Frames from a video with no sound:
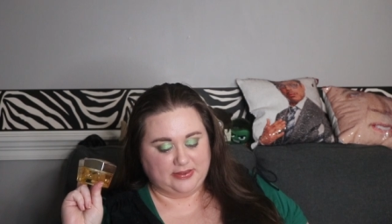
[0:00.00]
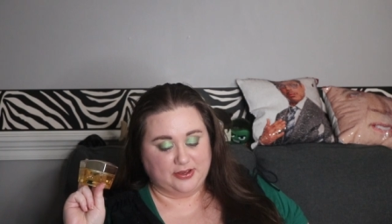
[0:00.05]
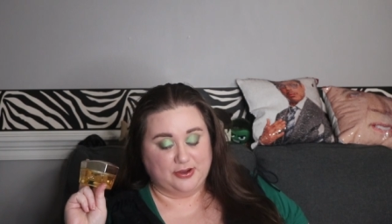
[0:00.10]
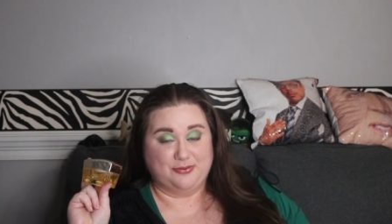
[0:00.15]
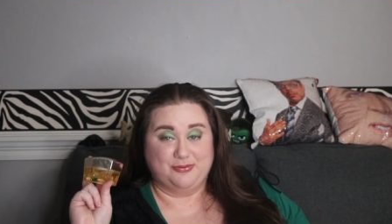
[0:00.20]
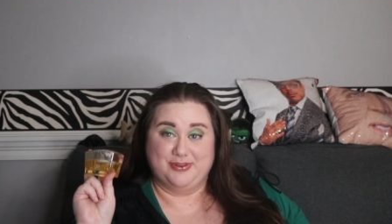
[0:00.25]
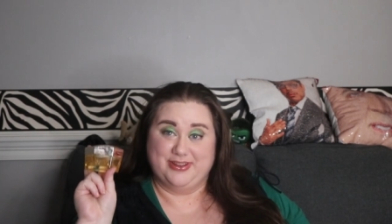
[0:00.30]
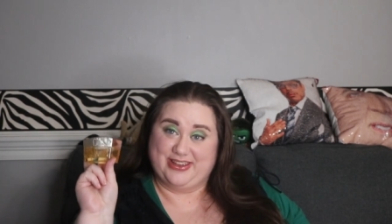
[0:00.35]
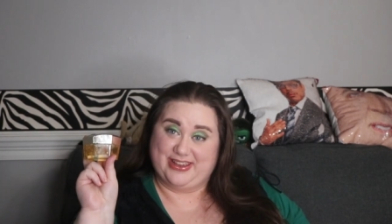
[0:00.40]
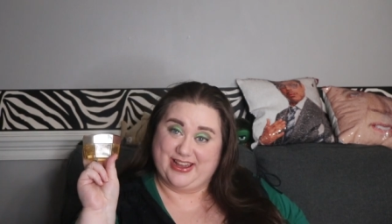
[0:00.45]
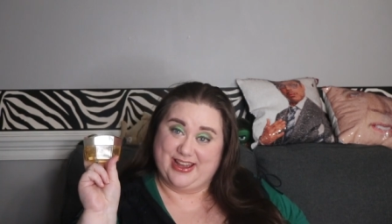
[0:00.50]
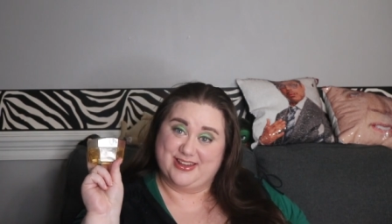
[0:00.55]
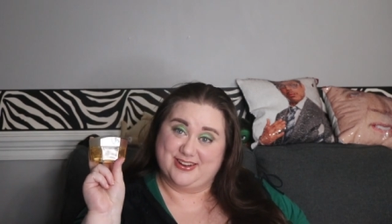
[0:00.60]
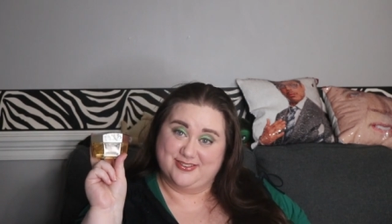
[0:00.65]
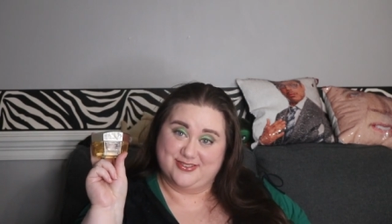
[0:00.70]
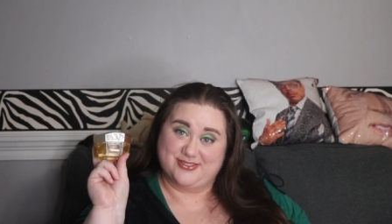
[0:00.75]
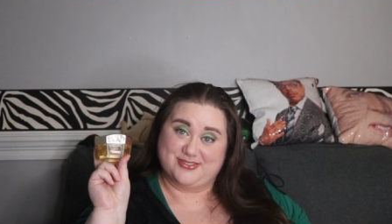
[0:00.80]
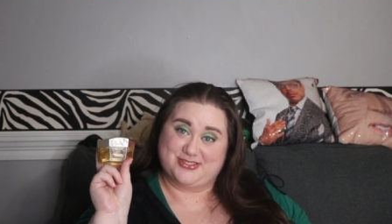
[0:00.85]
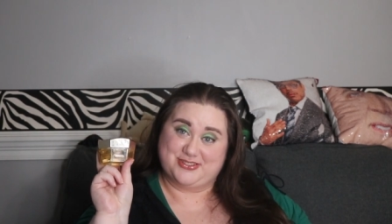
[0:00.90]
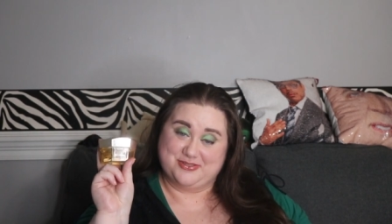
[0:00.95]
so we got
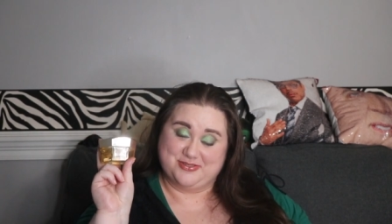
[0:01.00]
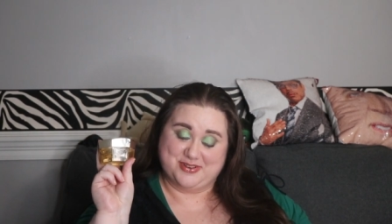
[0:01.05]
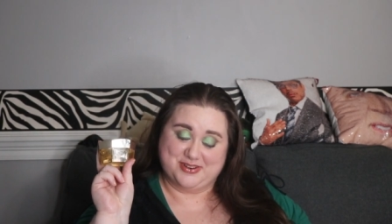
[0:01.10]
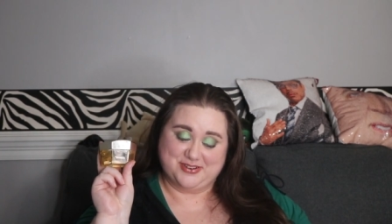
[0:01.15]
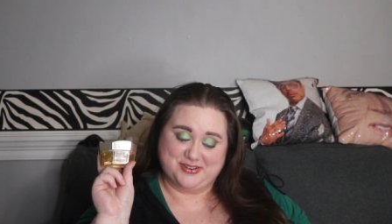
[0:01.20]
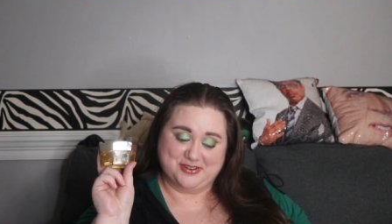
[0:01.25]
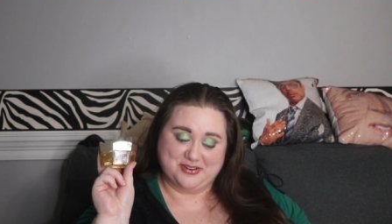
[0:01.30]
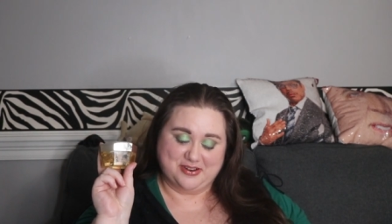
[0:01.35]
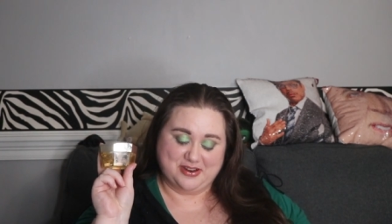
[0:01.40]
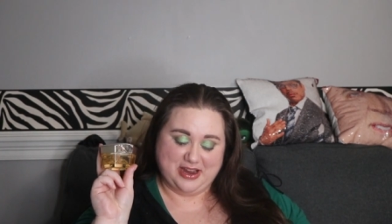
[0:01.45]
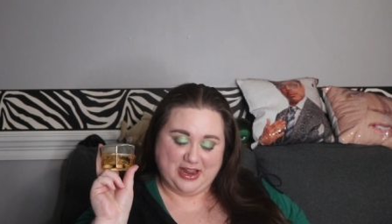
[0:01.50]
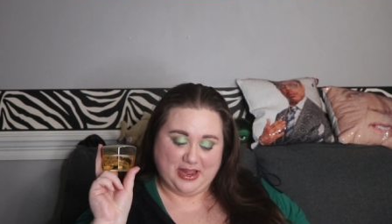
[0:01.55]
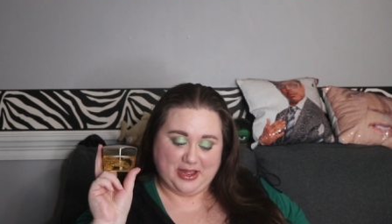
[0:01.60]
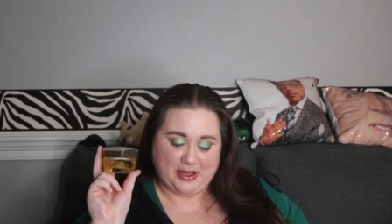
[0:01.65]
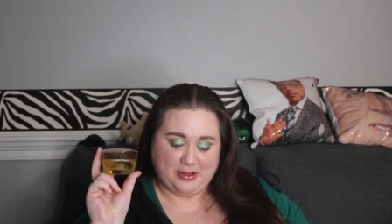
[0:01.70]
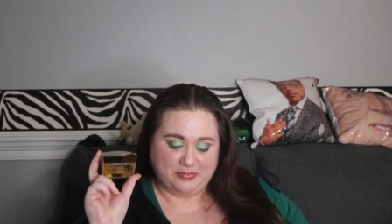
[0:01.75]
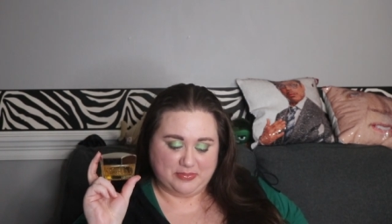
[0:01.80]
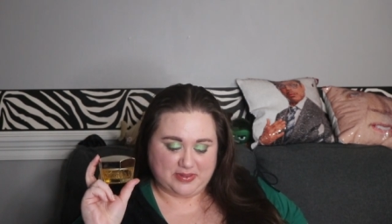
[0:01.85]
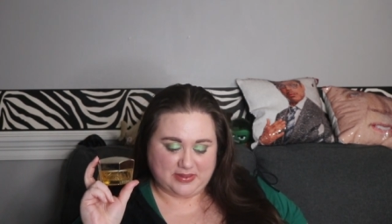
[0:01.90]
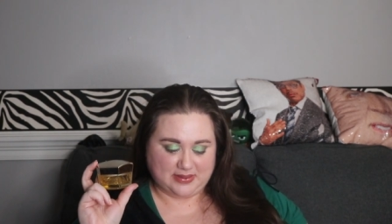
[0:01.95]
under two hundred
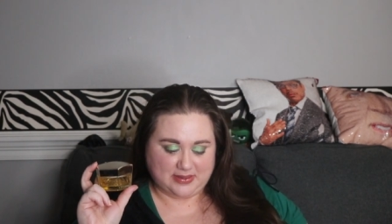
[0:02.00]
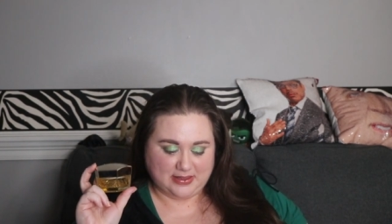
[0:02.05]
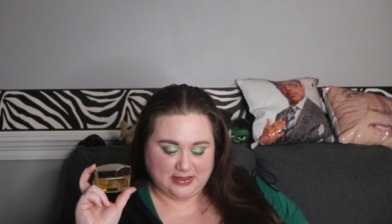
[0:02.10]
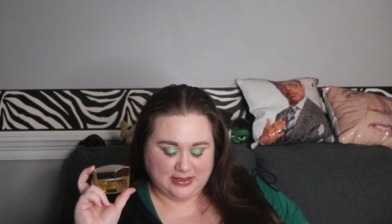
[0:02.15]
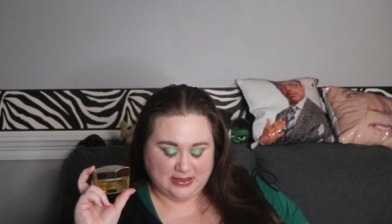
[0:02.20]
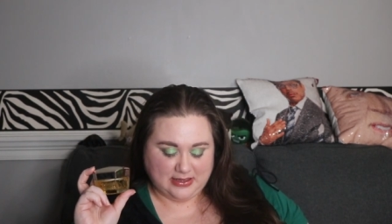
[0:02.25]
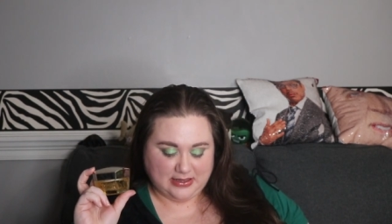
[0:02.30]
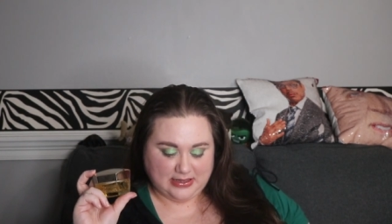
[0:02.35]
grams.